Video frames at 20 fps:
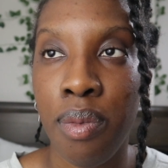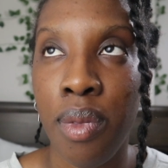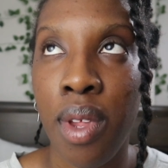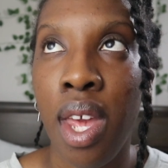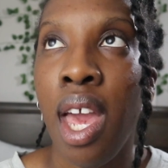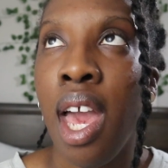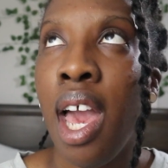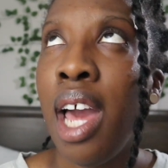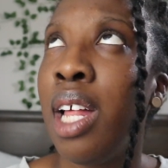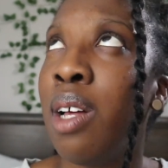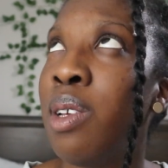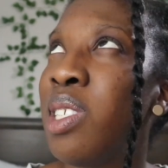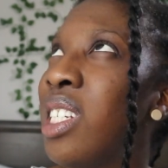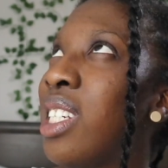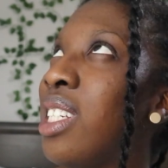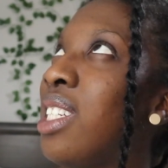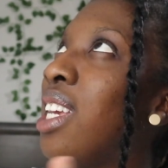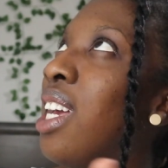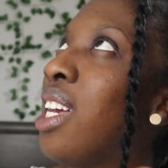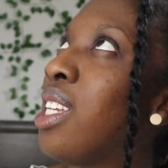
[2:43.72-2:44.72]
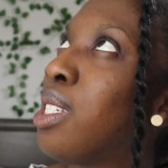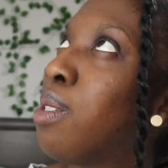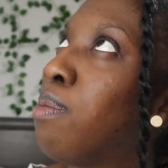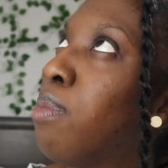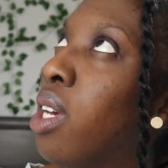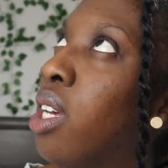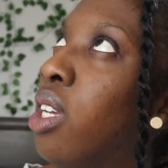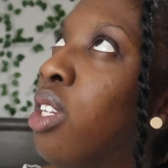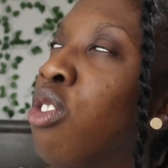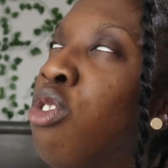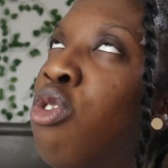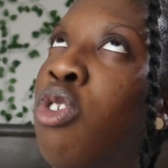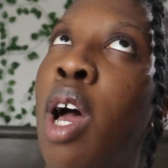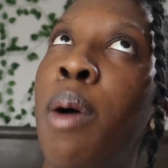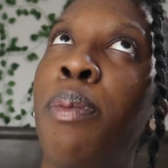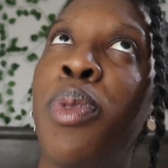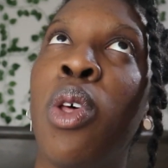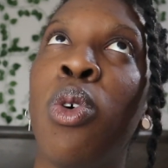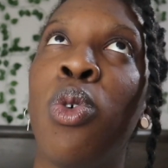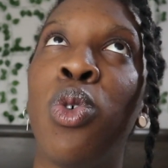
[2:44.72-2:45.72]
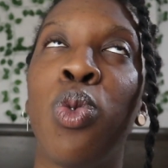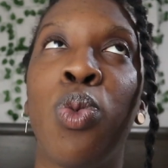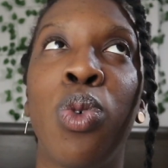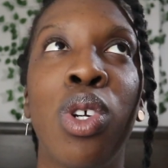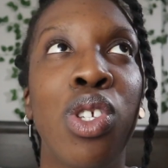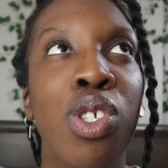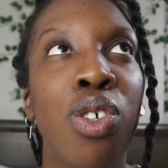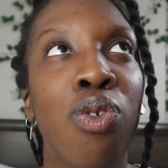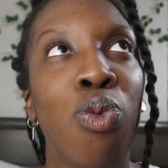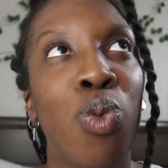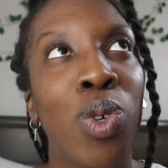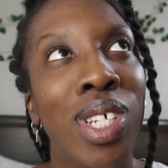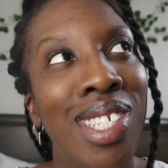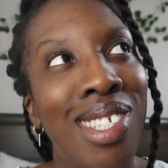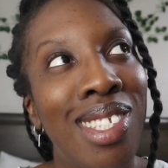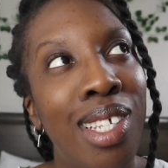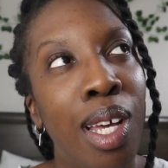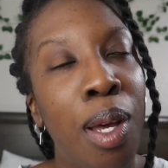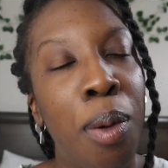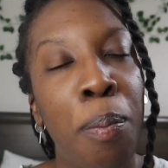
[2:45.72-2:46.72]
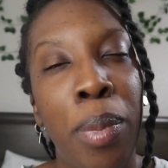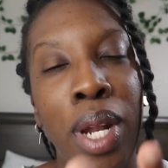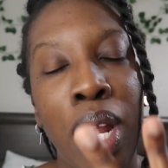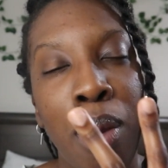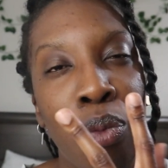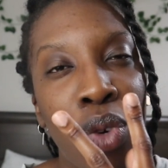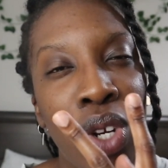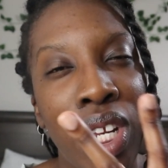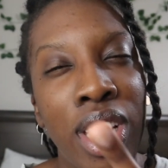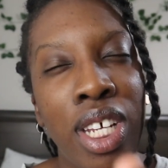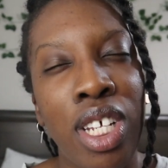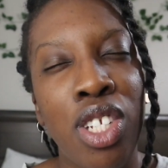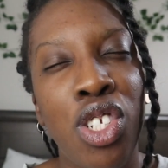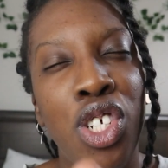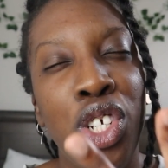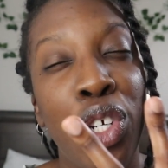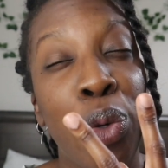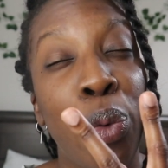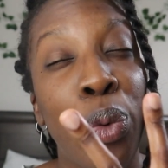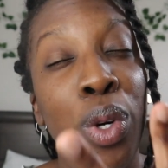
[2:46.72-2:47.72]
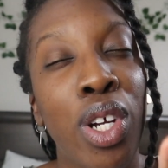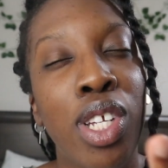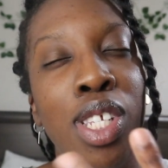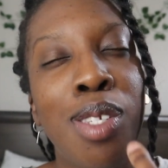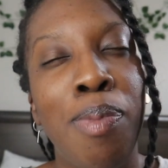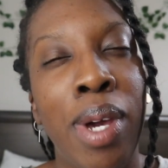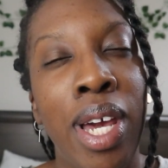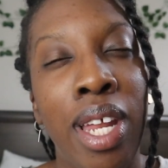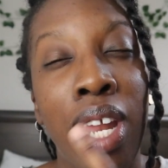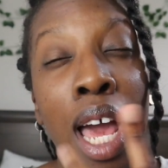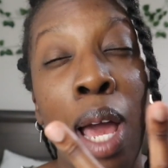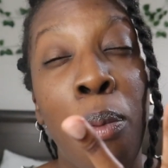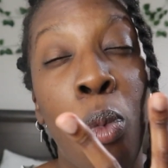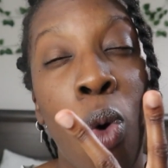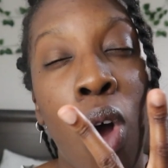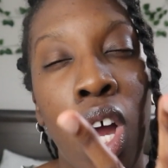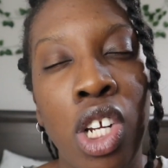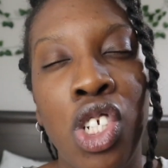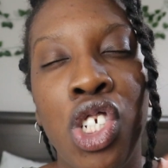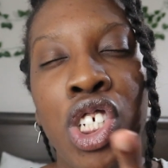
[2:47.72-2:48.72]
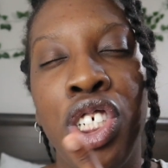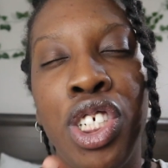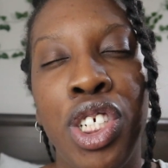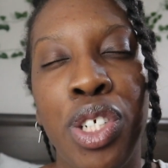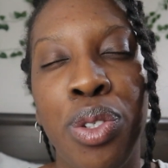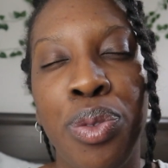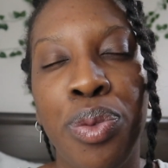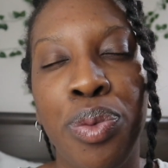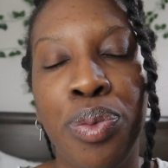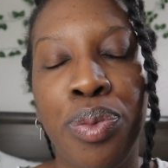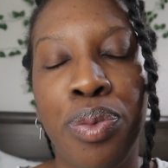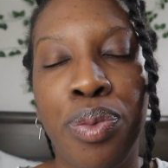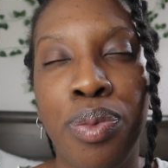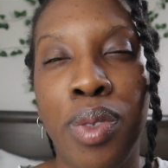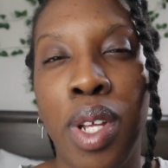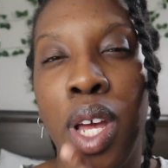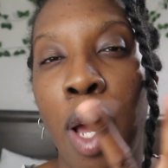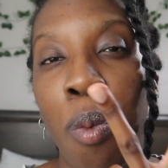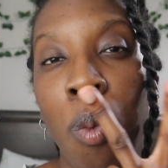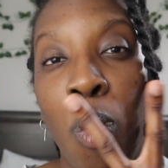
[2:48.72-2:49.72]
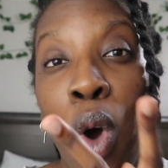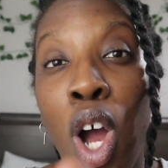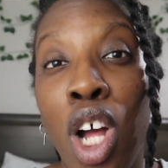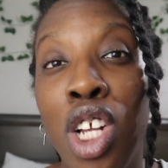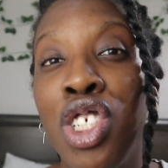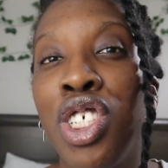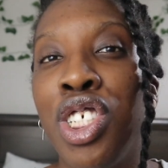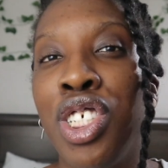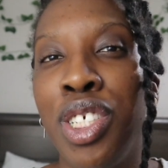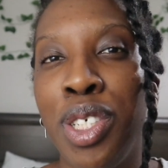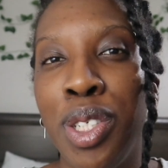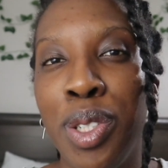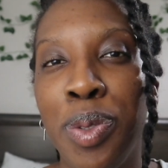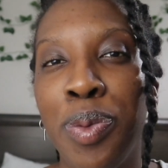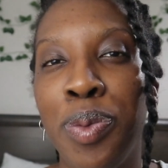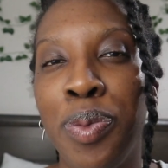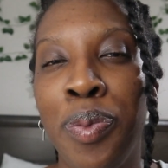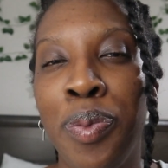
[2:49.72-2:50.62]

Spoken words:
And I was like, yes, Ben, drop those words of wisdom, but I'm reading into your words, Ben. I'm watching you. I'm watching you.